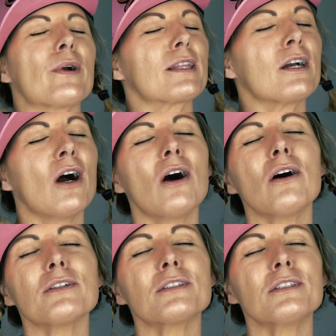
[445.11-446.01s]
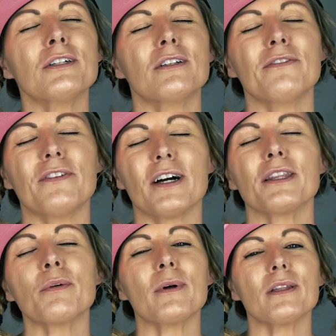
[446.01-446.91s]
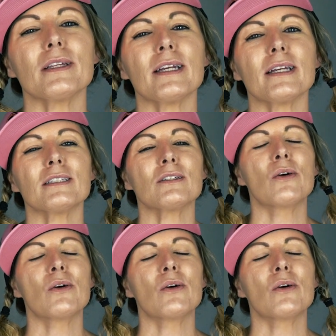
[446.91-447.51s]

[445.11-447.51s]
With calls to defund the police,